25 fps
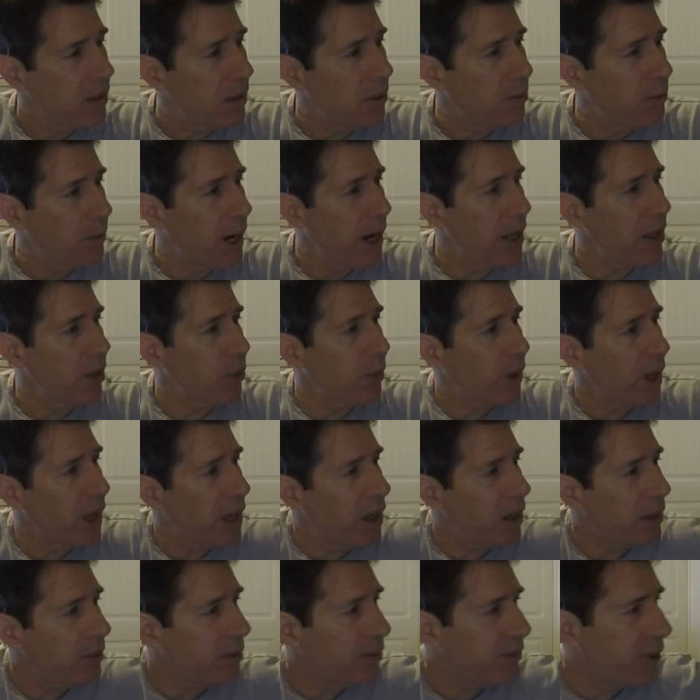By the
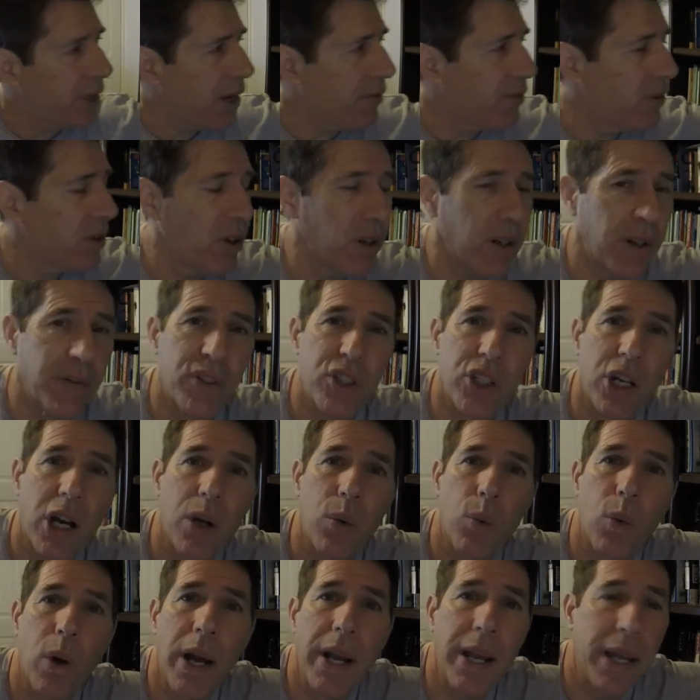way, if you haven't heard of
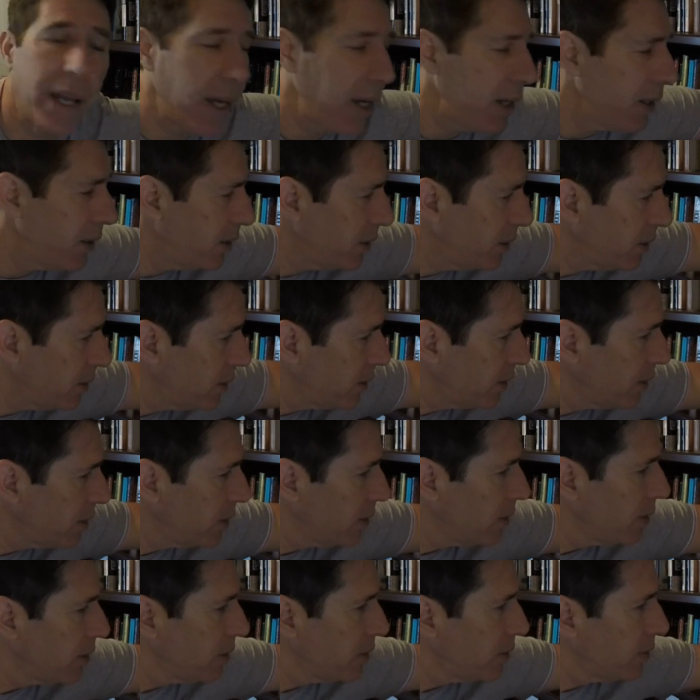John Whitehead,
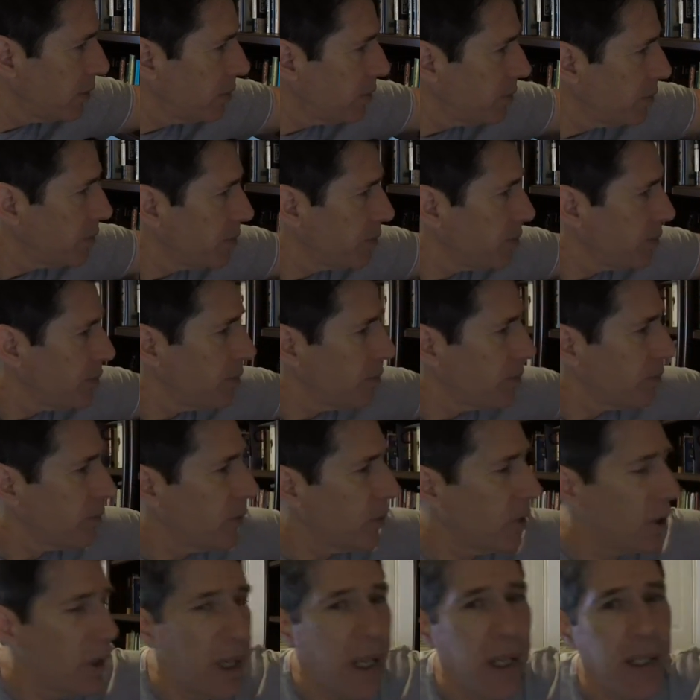
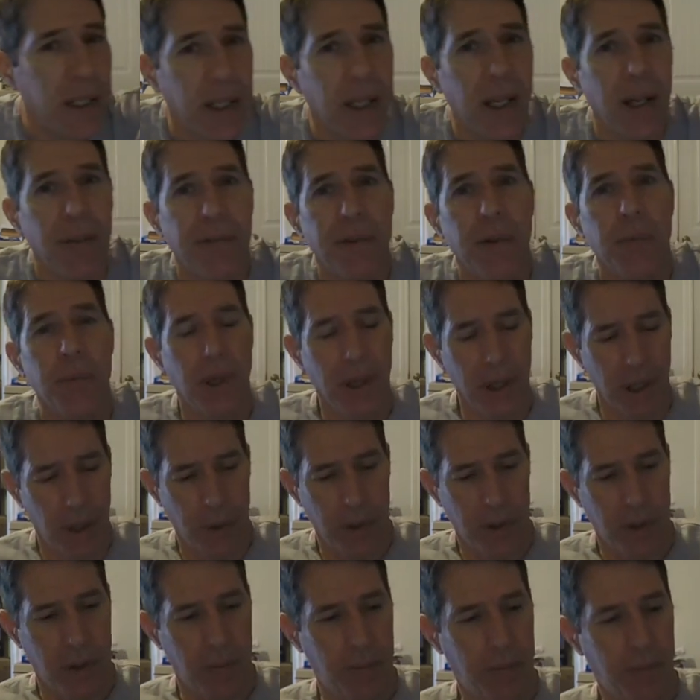you need to get familiar
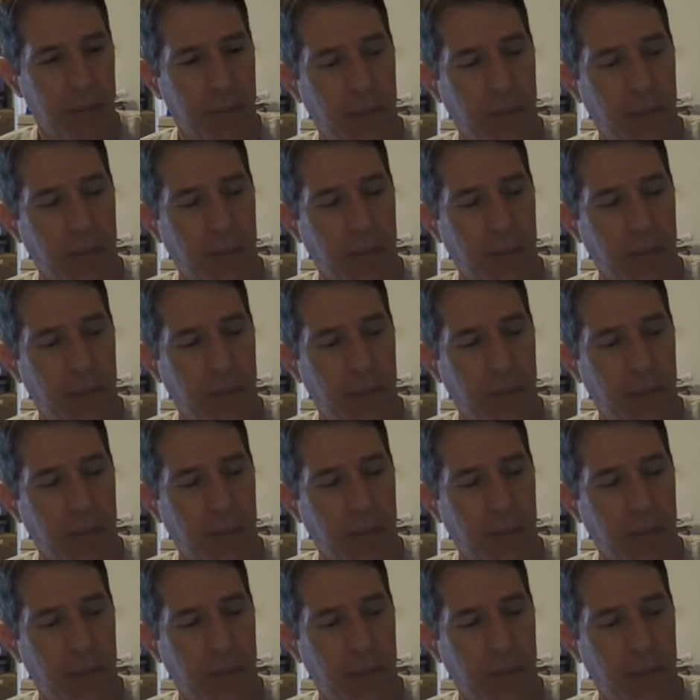with him.